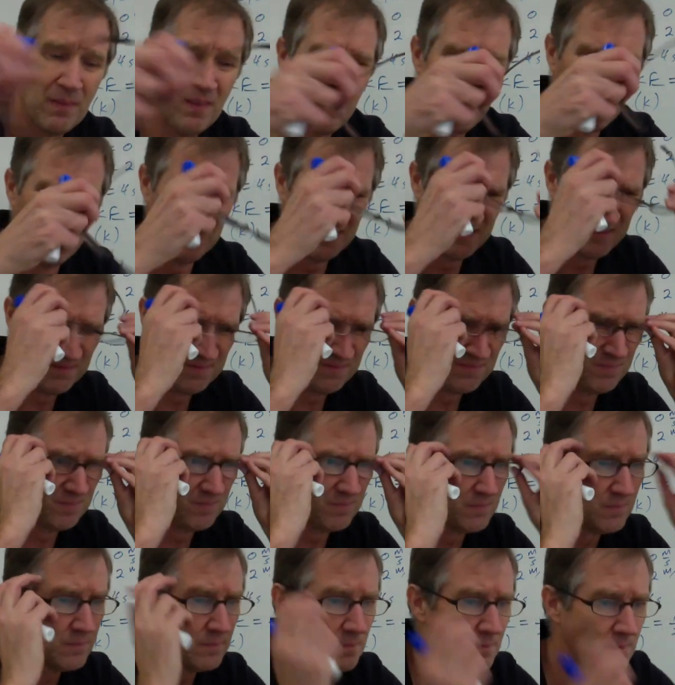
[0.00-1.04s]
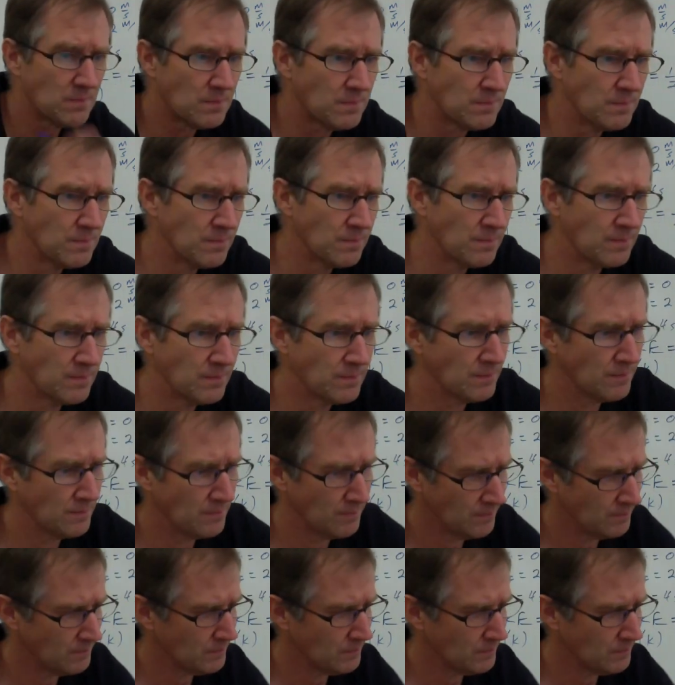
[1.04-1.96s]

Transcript: (no one is talking)